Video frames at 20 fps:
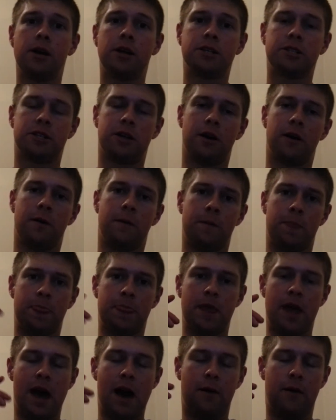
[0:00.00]
So
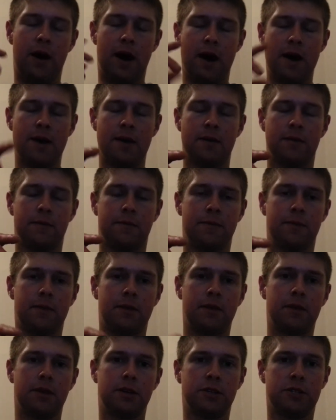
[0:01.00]
how I
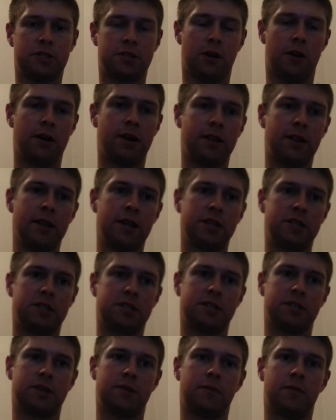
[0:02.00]
started
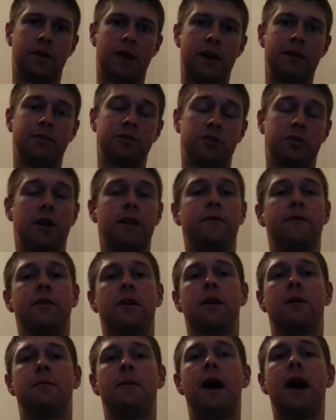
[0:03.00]
this when I was trying to
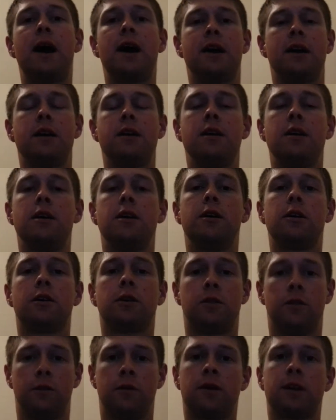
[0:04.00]
figure out my
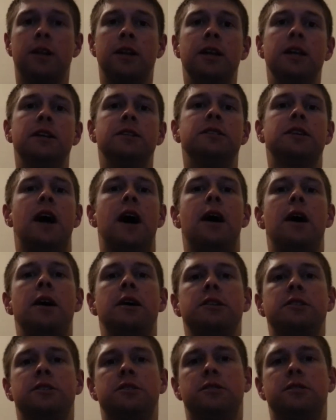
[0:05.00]
caloric needs, I